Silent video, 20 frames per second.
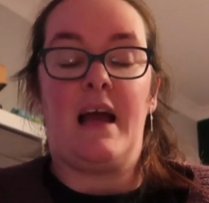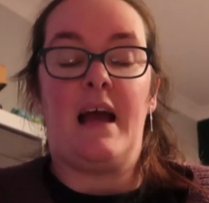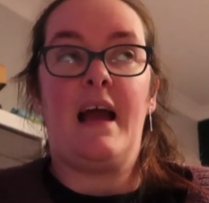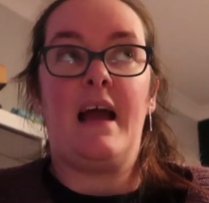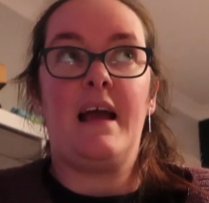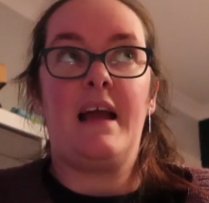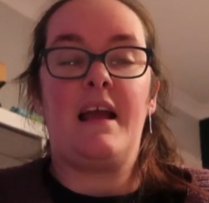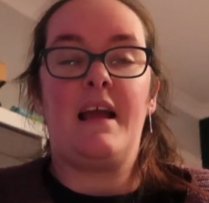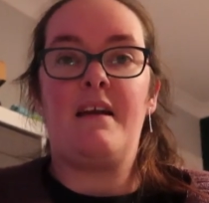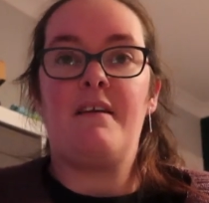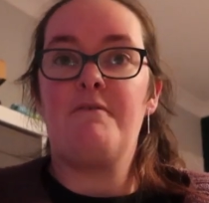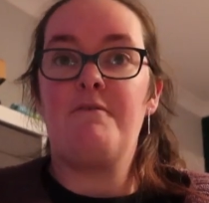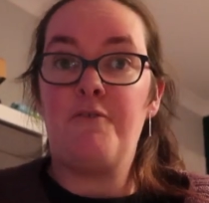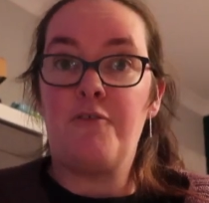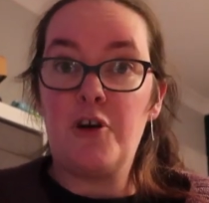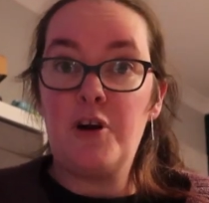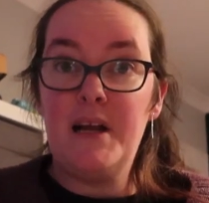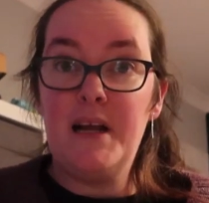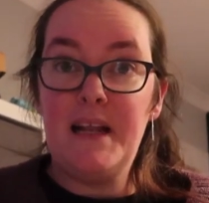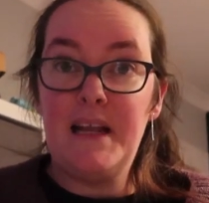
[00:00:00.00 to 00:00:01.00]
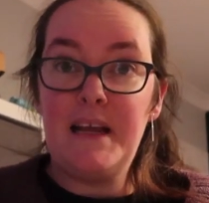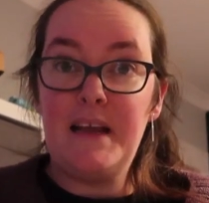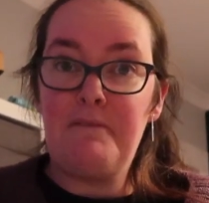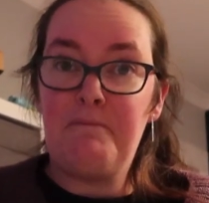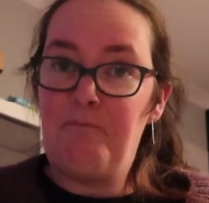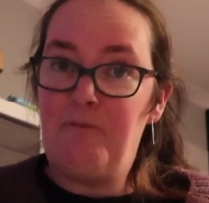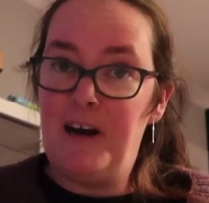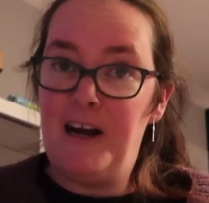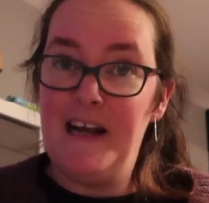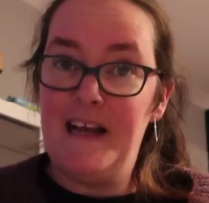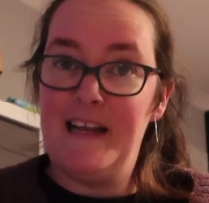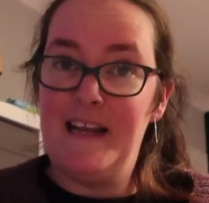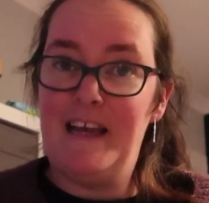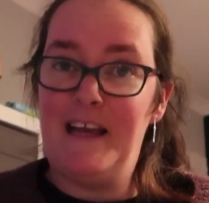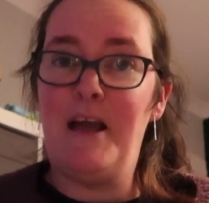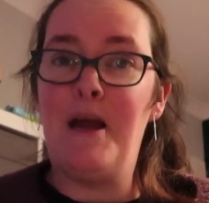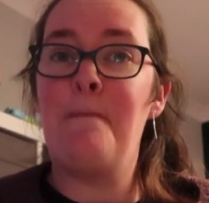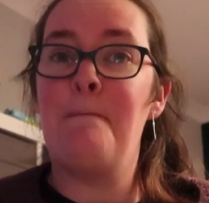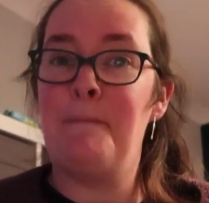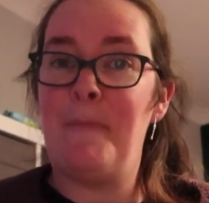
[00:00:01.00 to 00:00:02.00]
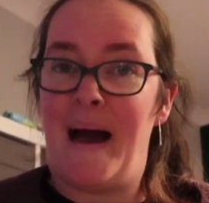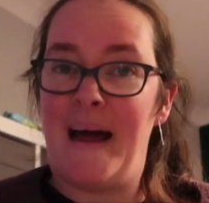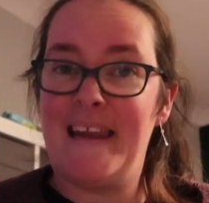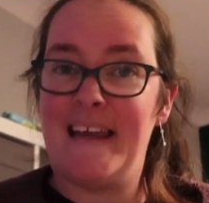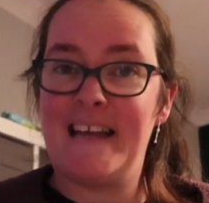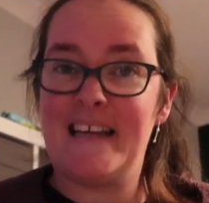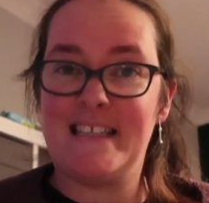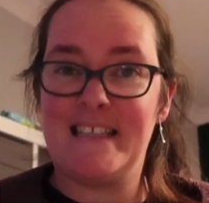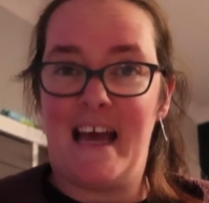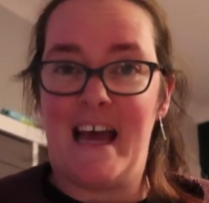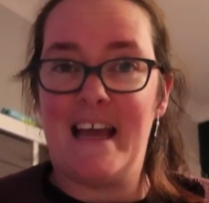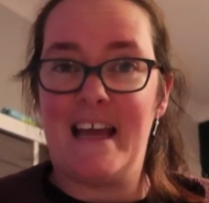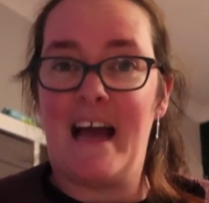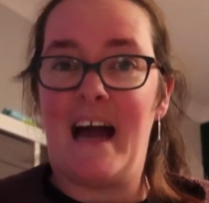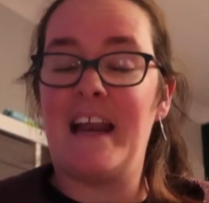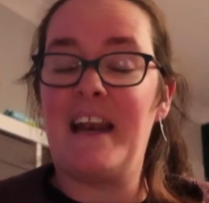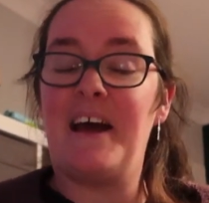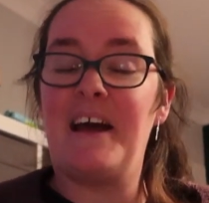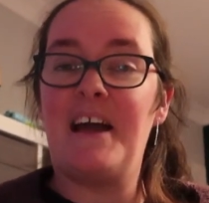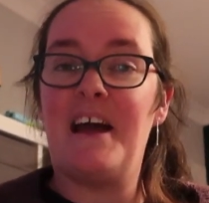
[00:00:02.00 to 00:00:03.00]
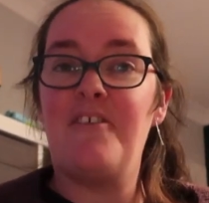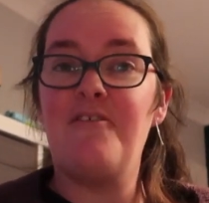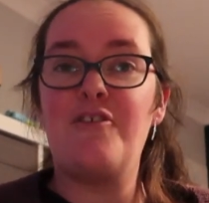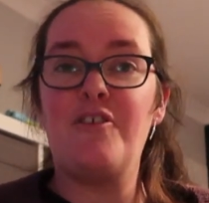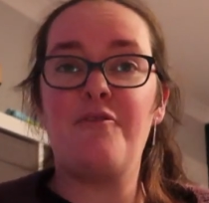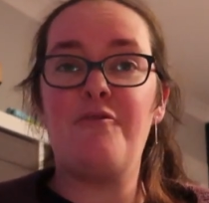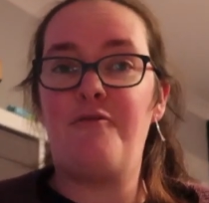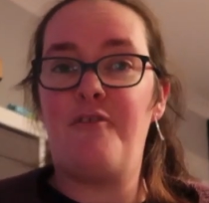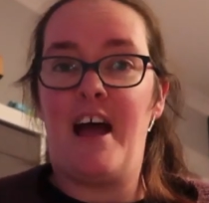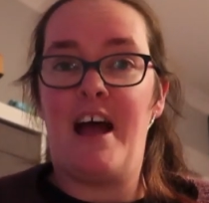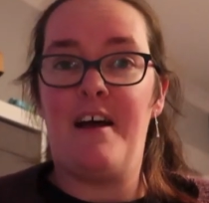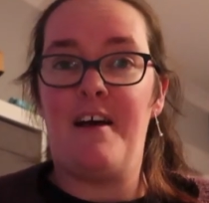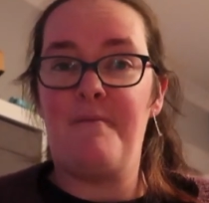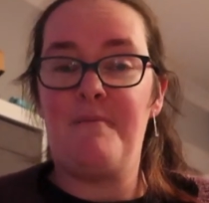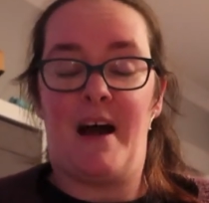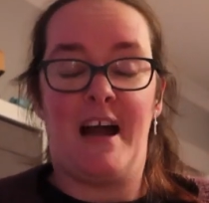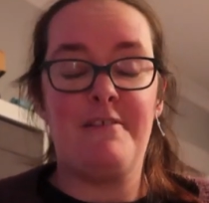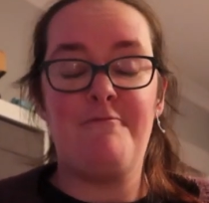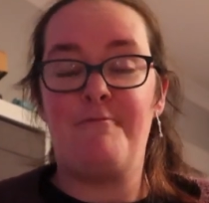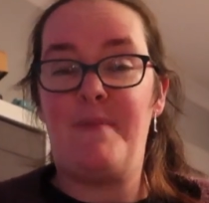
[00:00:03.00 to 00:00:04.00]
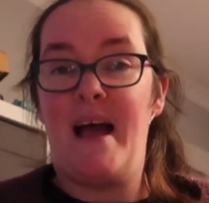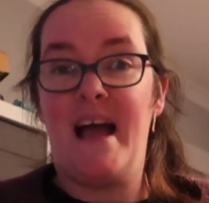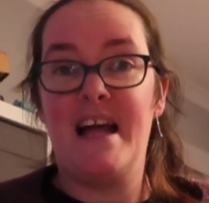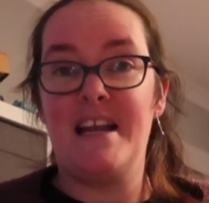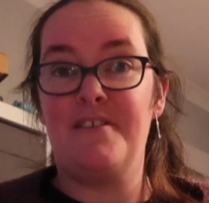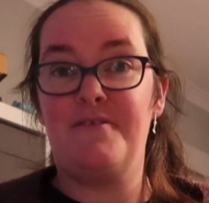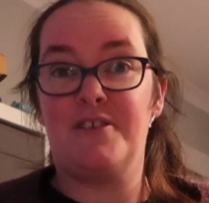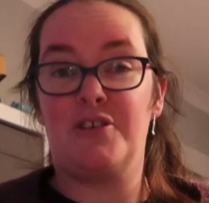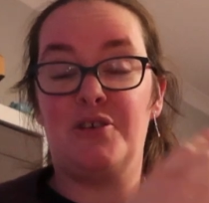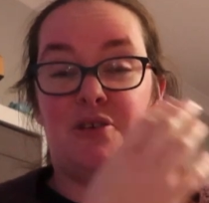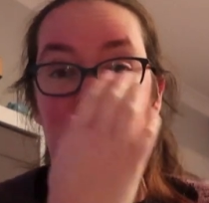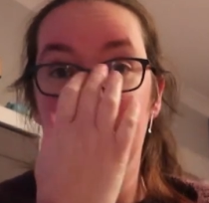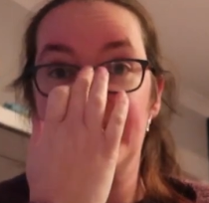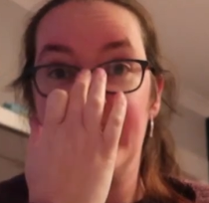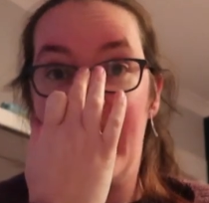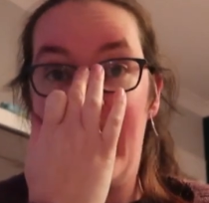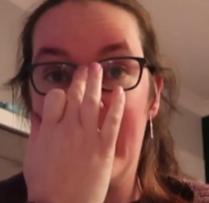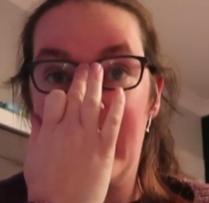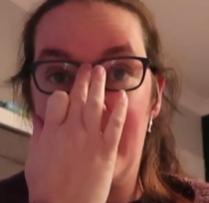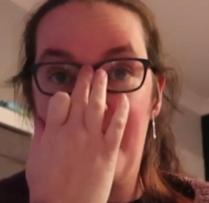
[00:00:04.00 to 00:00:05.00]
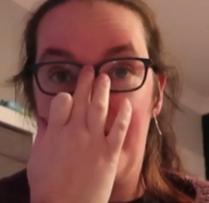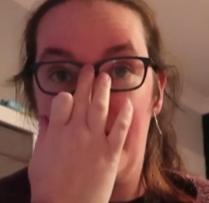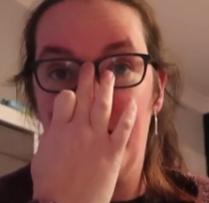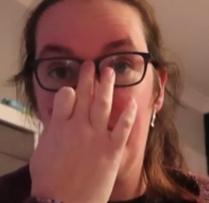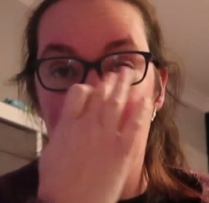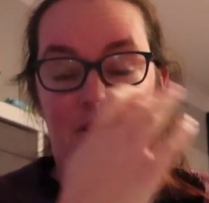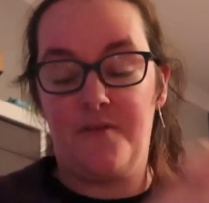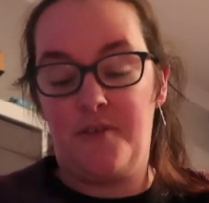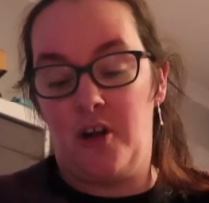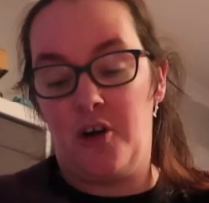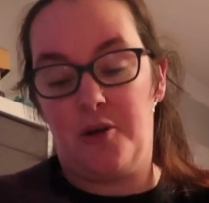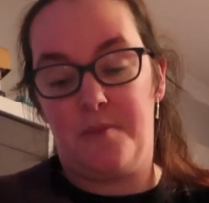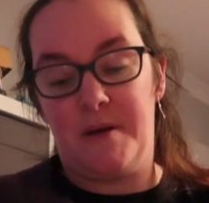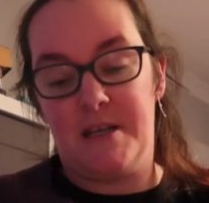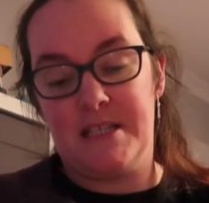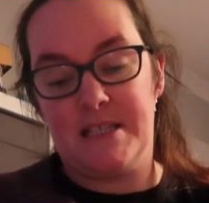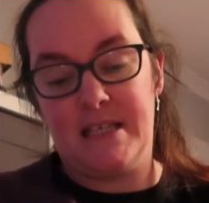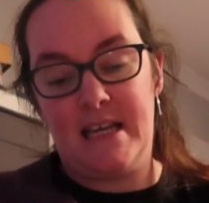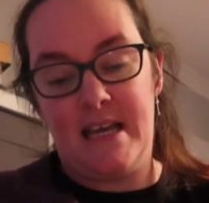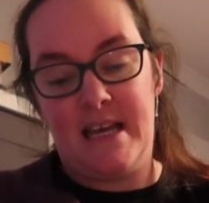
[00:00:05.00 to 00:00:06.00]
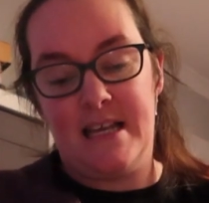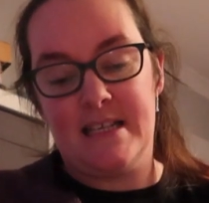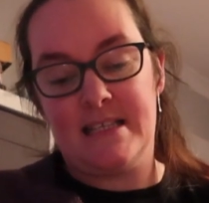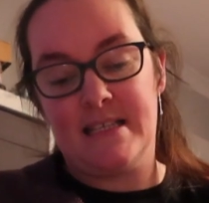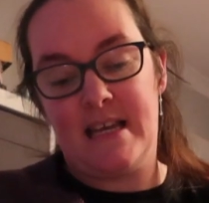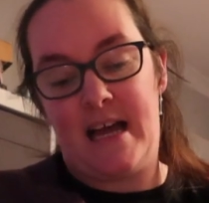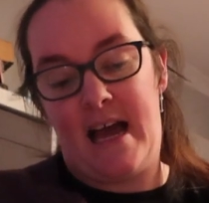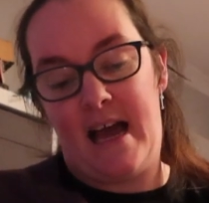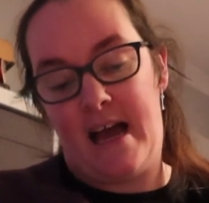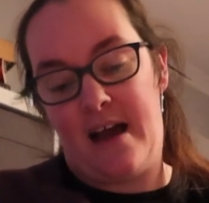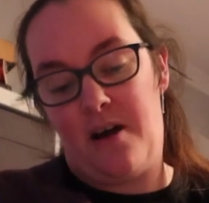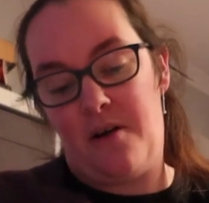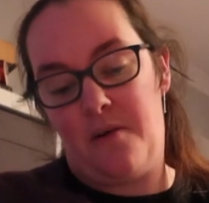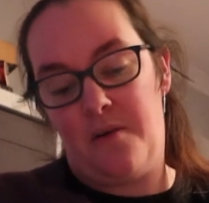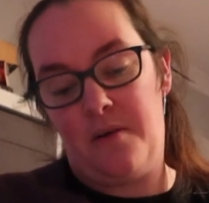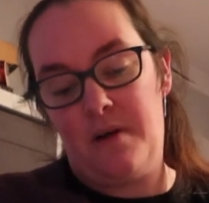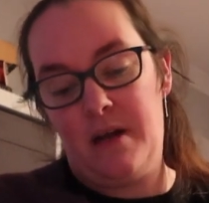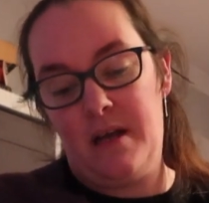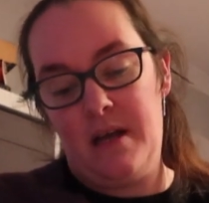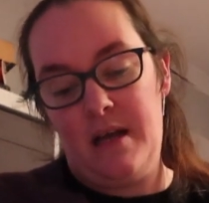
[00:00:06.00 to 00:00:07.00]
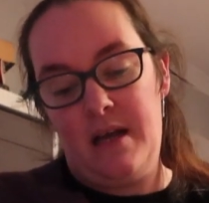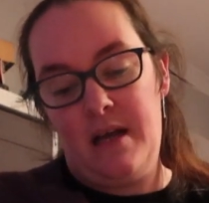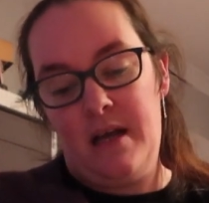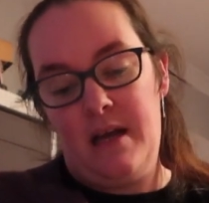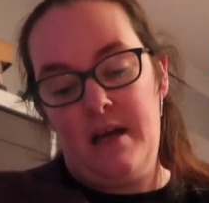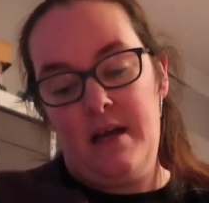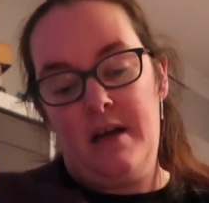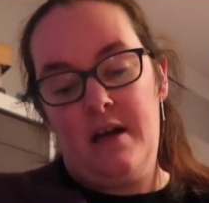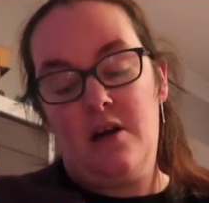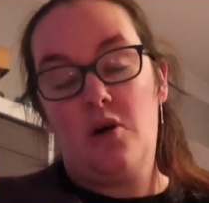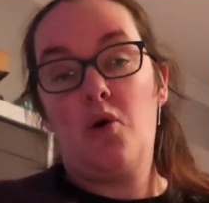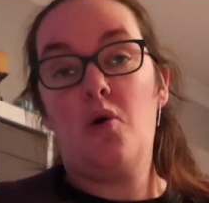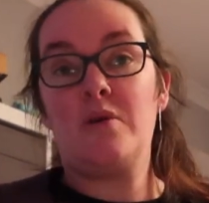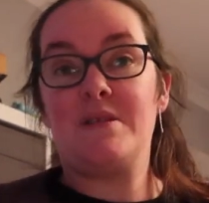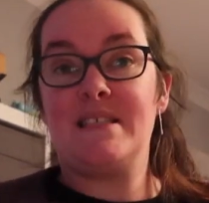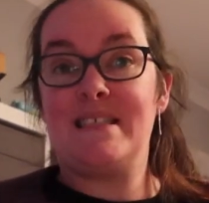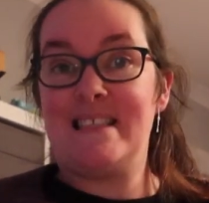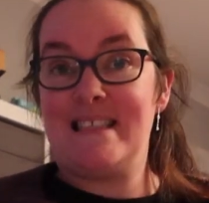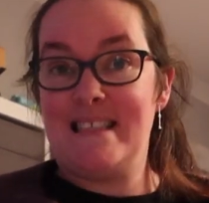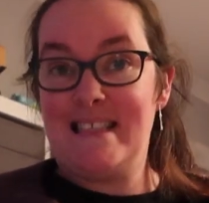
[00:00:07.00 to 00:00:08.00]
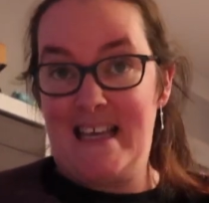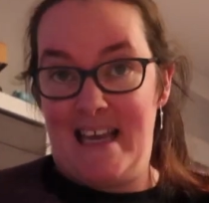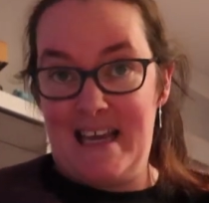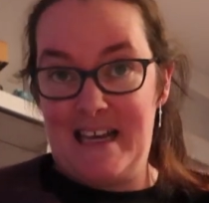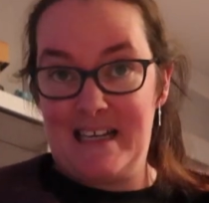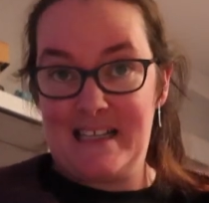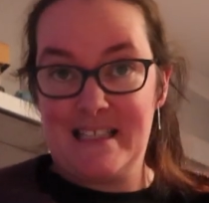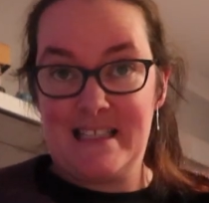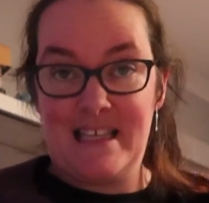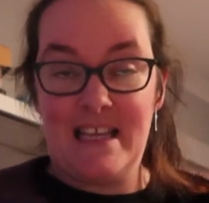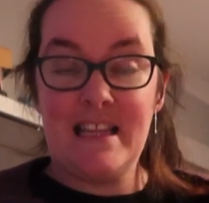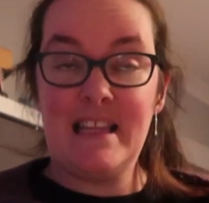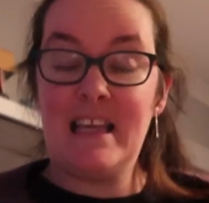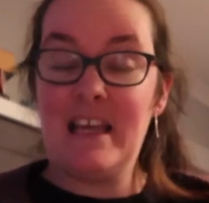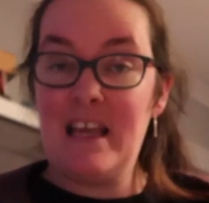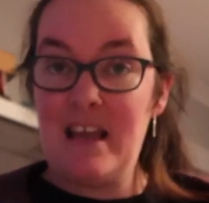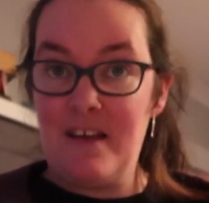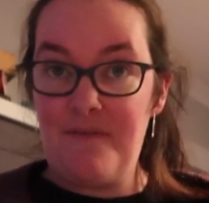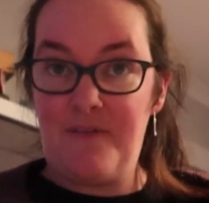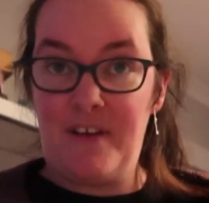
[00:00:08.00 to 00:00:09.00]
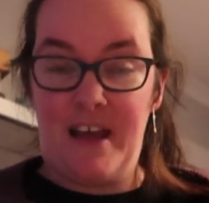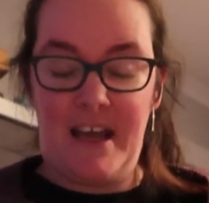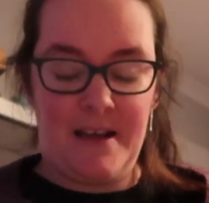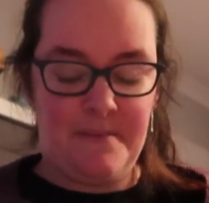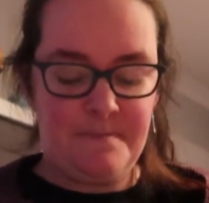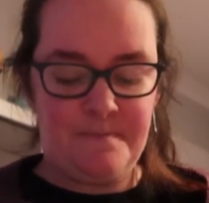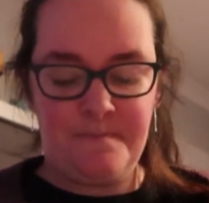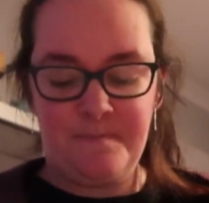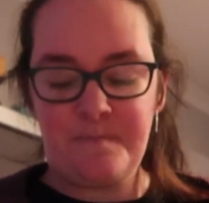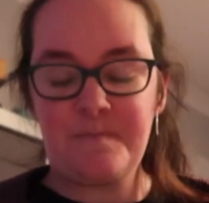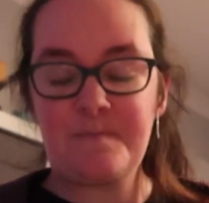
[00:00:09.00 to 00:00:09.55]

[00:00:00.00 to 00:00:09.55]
A really, really manic day, and I have I've barely recorded anything for Vlogmas. It is now 6:15 in the evening,